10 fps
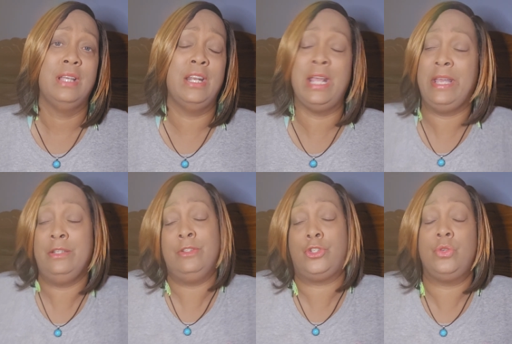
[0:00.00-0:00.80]
And
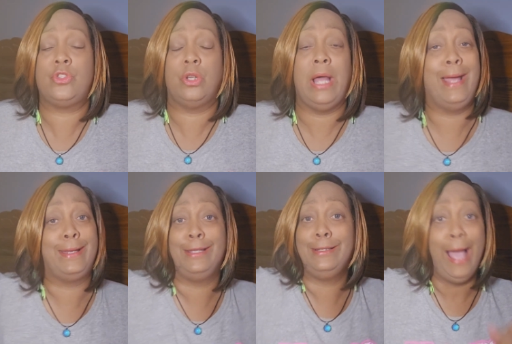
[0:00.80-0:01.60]
and dudes are
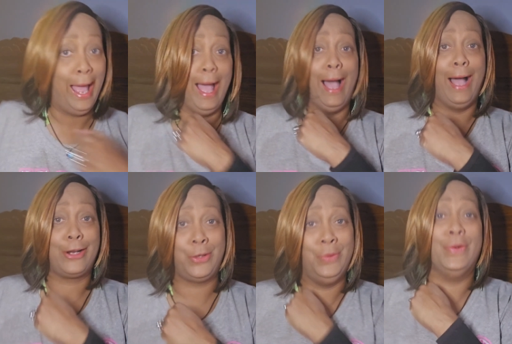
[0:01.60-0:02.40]
like, "Yeah,
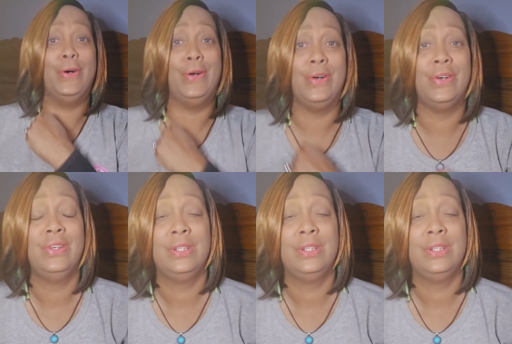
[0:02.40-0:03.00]
cool."